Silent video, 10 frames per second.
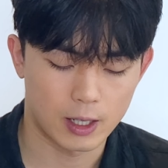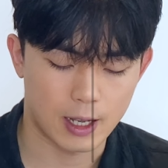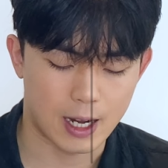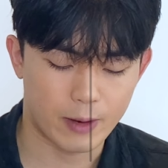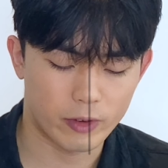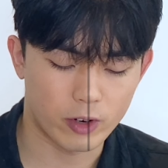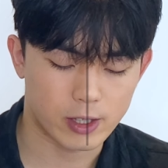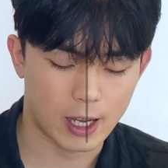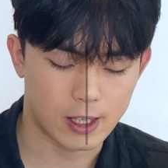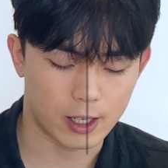And if we
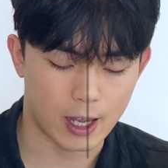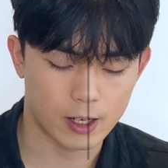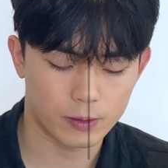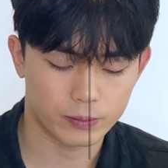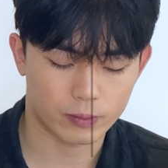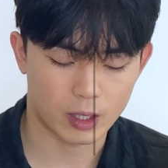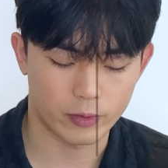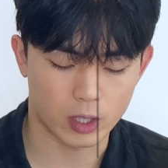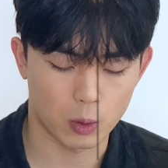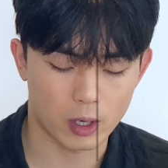rotate again, if we
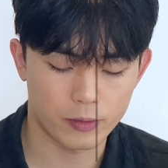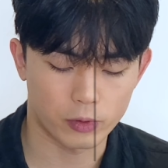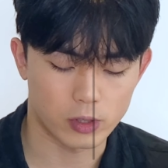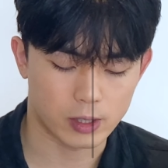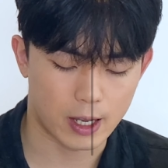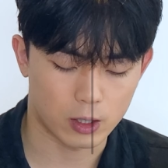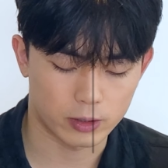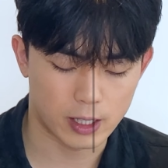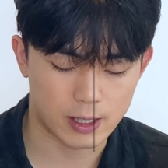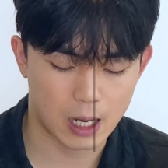go one full cycle,
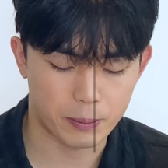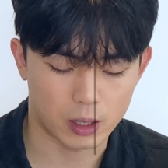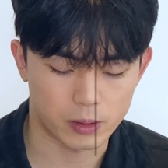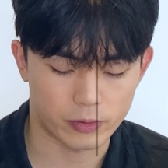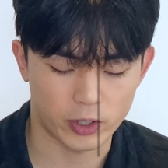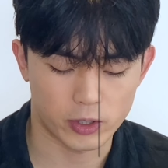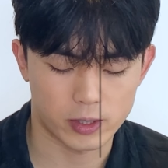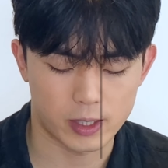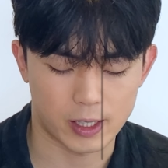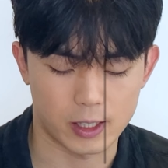this now becomes
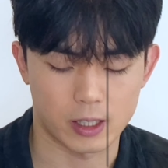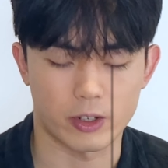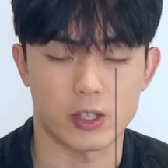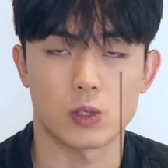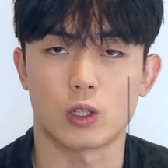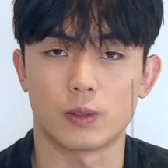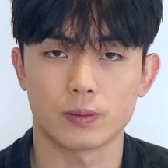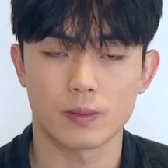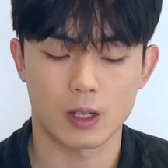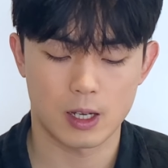360 degrees as well.
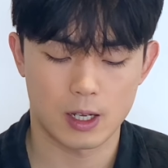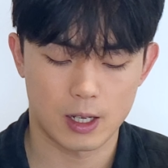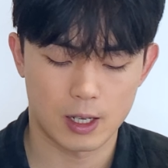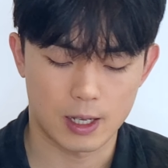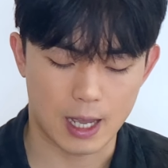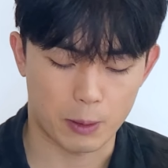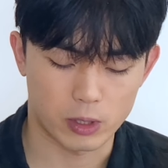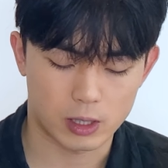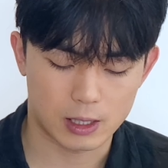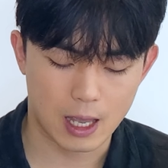And we
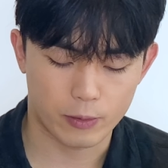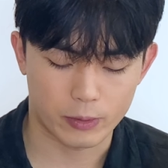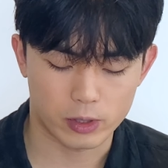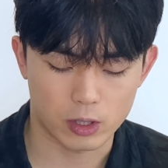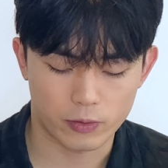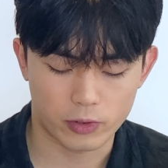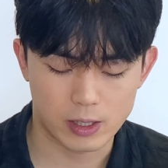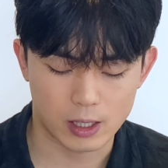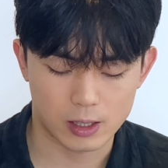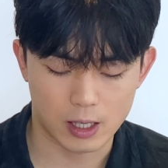therefore have to do
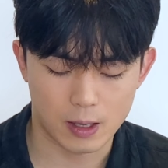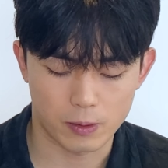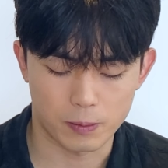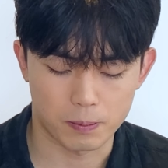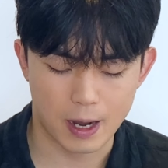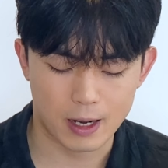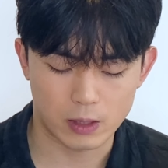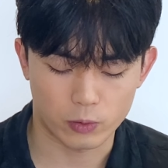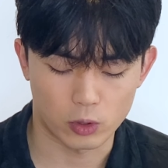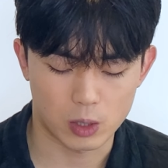360 minus
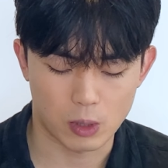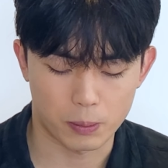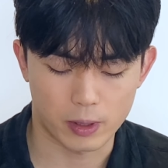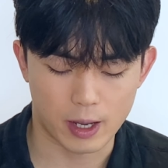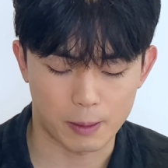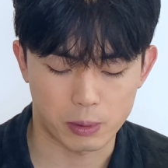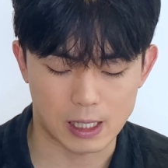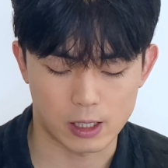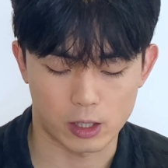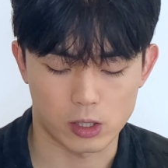41.8 because that's
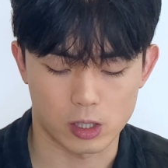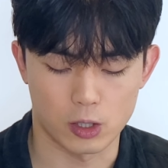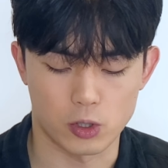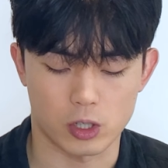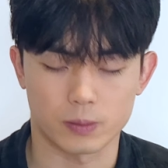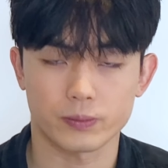another solution.